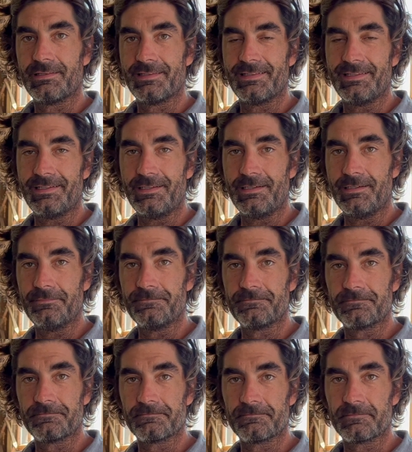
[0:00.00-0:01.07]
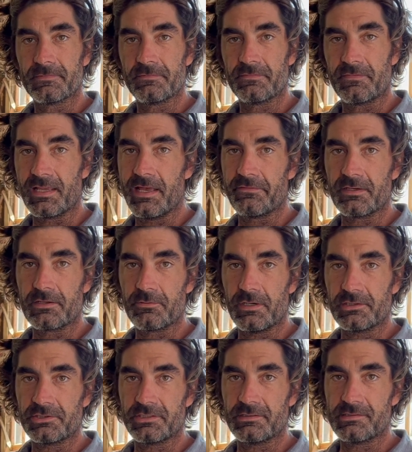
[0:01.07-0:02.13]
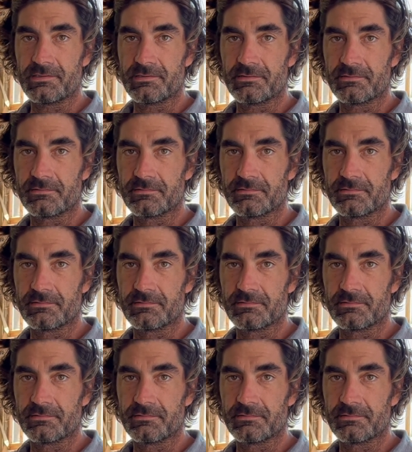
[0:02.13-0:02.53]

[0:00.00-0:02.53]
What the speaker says: If you have any questions,